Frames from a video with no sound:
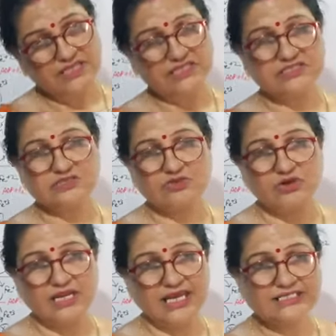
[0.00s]
this is
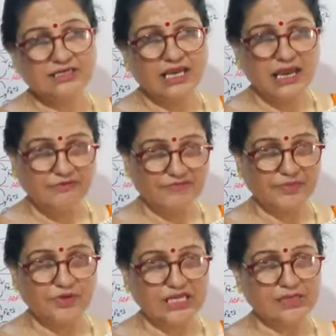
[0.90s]
called as
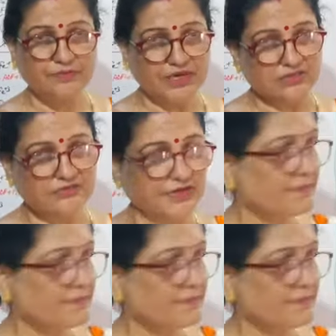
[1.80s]
amphibolic pathway.